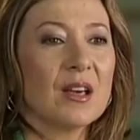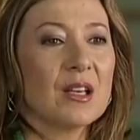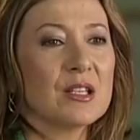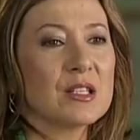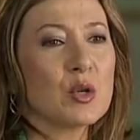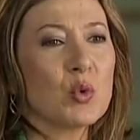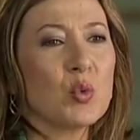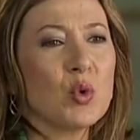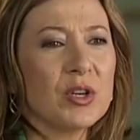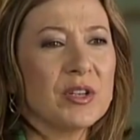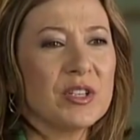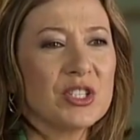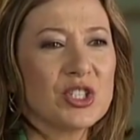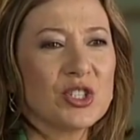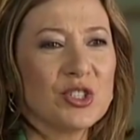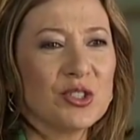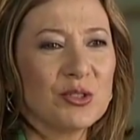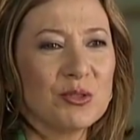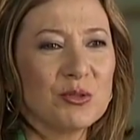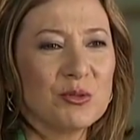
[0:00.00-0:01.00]
So, what did
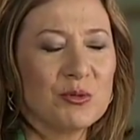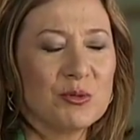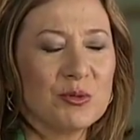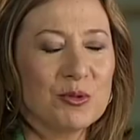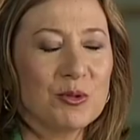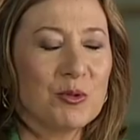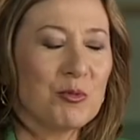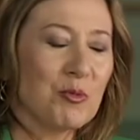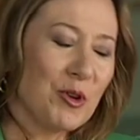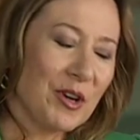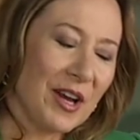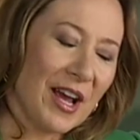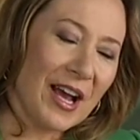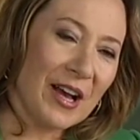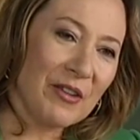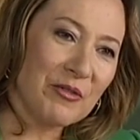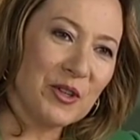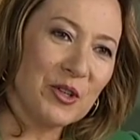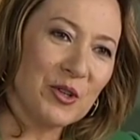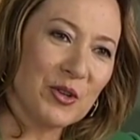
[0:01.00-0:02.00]
you, or what
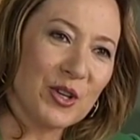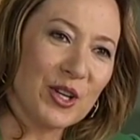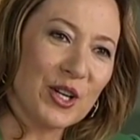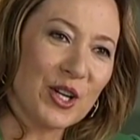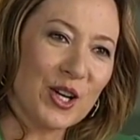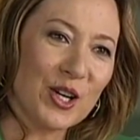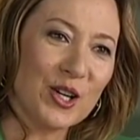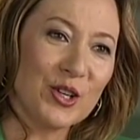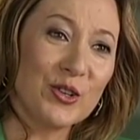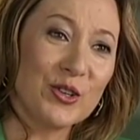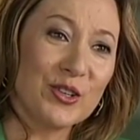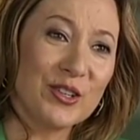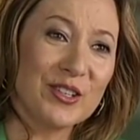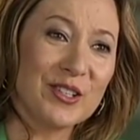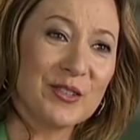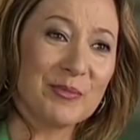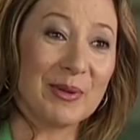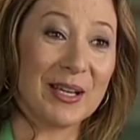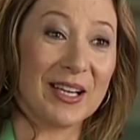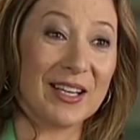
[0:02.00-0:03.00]
have you concluded
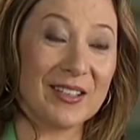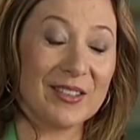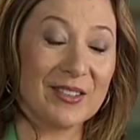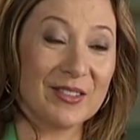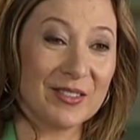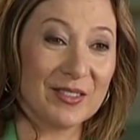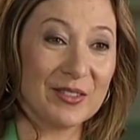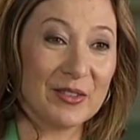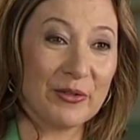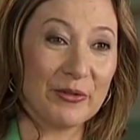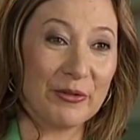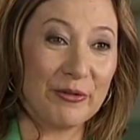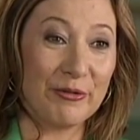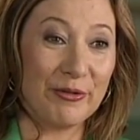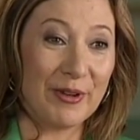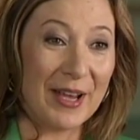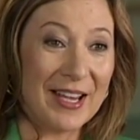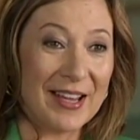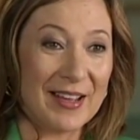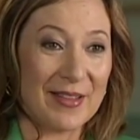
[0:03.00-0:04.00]
about
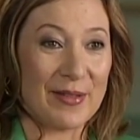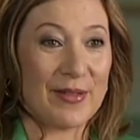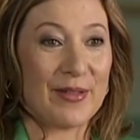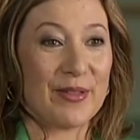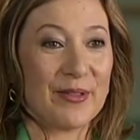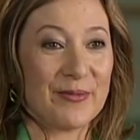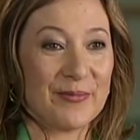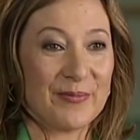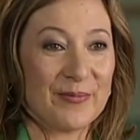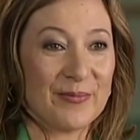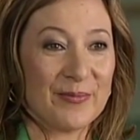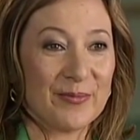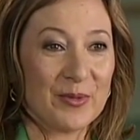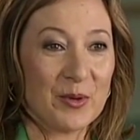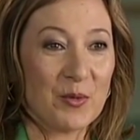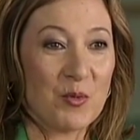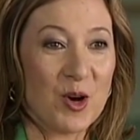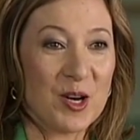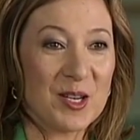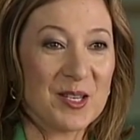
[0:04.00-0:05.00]
faith?
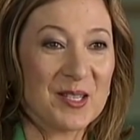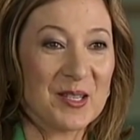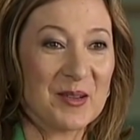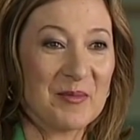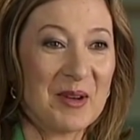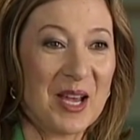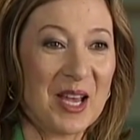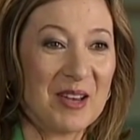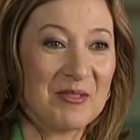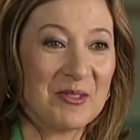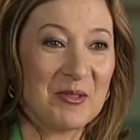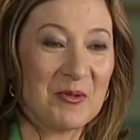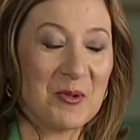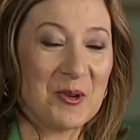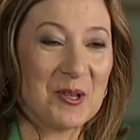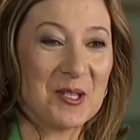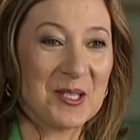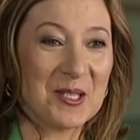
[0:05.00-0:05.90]
Why some have it, why